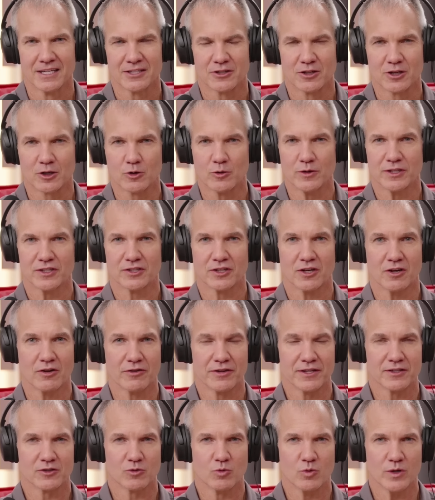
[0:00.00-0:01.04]
So look, we saw
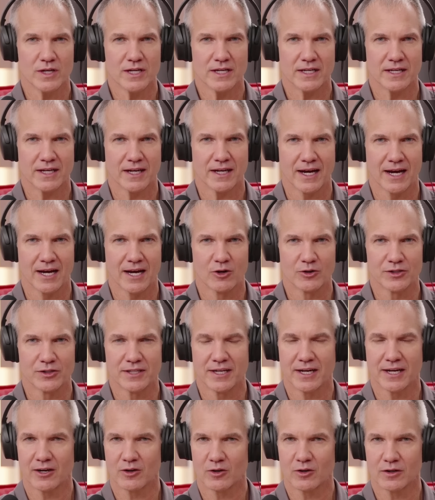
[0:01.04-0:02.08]
this week how
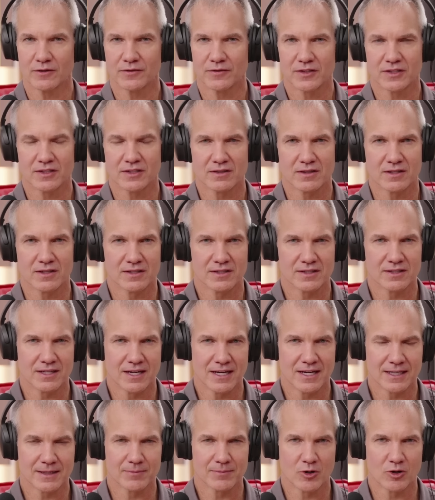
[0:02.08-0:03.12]
tariffs, the
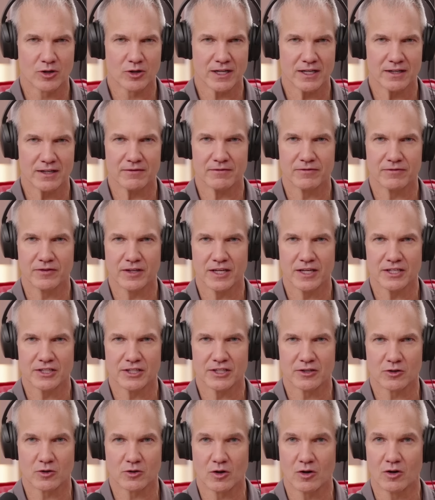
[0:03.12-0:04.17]
stock market,
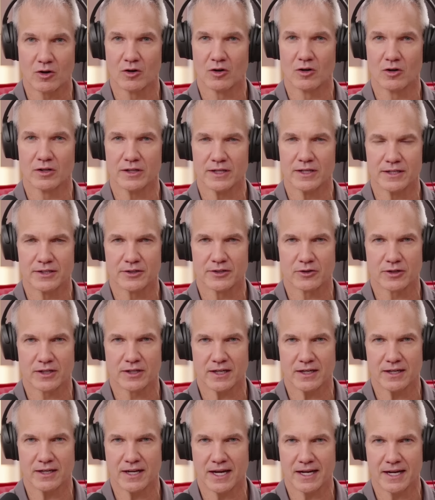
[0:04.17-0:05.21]
inflation are all
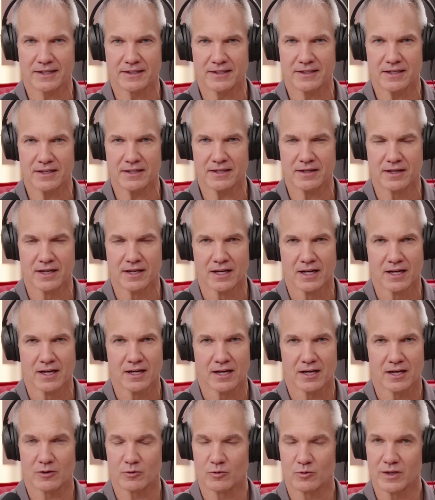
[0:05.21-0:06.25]
interconnected.
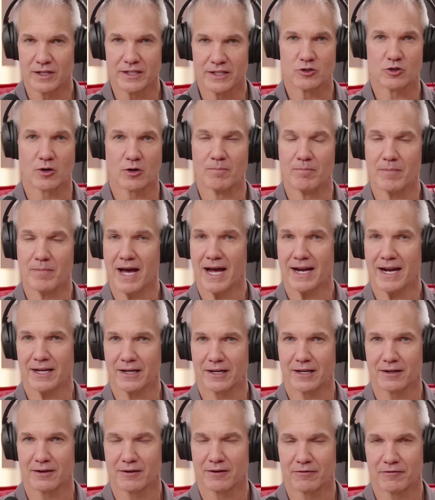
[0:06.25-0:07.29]
Really
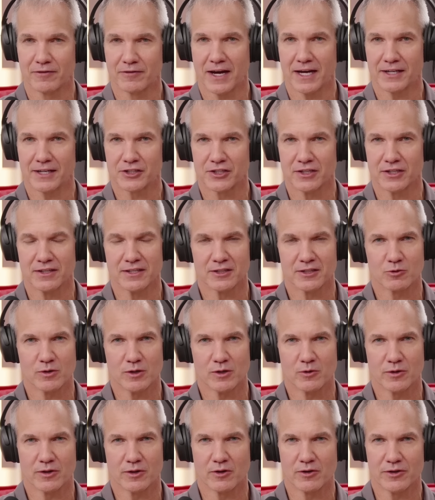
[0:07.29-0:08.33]
dramatic fashion this
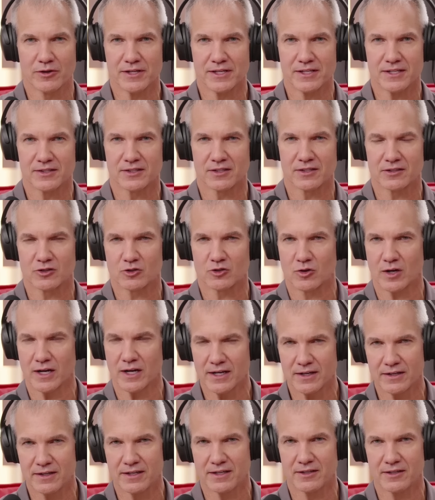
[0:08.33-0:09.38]
week with all these
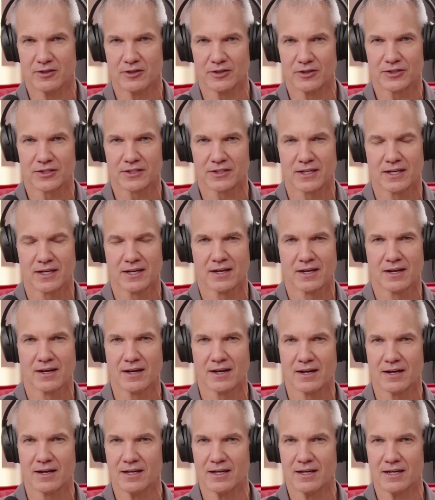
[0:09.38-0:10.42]
trade deals,
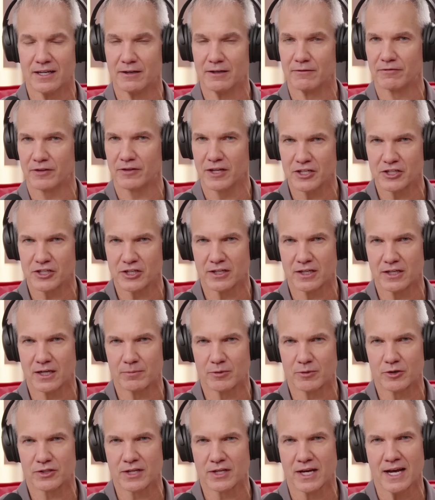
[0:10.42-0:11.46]
inflation
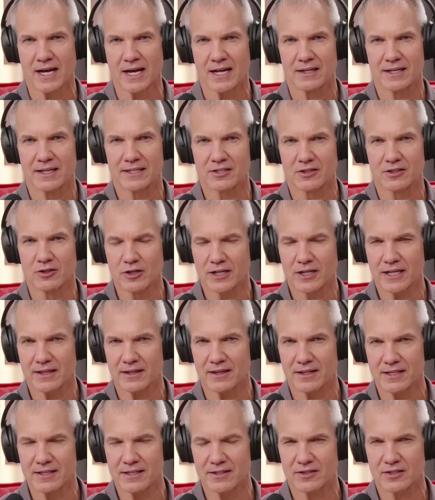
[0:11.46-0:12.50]
numbers. Let's look at
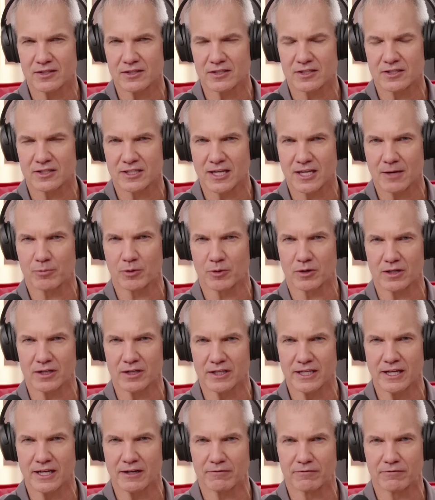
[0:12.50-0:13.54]
these
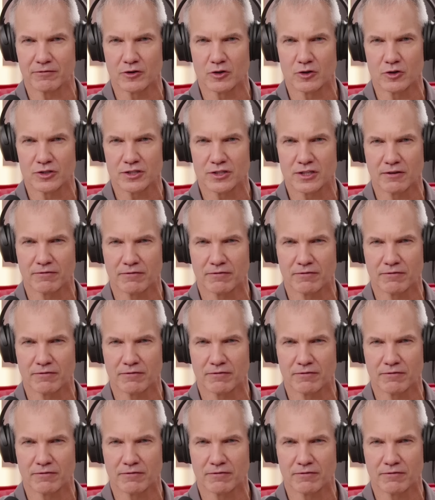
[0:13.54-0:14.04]
separately at first.